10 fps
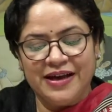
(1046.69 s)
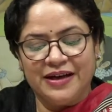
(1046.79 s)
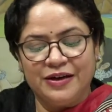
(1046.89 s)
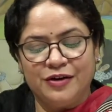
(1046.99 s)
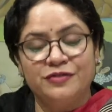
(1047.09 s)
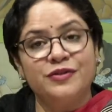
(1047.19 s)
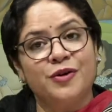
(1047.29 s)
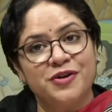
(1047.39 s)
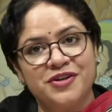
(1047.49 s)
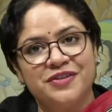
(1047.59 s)
uh, of
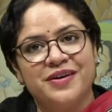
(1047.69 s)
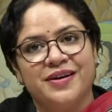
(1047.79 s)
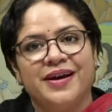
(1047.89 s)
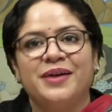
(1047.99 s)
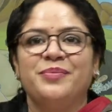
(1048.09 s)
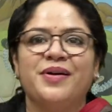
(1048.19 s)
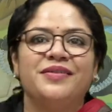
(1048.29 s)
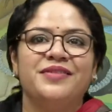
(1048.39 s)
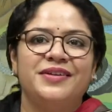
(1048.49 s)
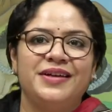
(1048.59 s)
Lord Shiva and
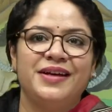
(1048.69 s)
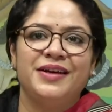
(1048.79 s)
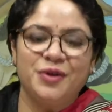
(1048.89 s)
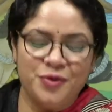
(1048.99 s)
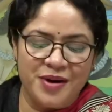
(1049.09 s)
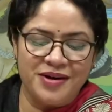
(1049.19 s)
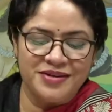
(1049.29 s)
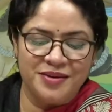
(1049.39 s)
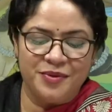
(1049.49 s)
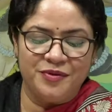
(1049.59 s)
Parvati in Kumar
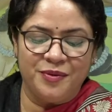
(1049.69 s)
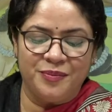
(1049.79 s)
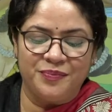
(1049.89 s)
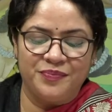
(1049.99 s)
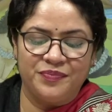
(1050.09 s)
Sambhavam.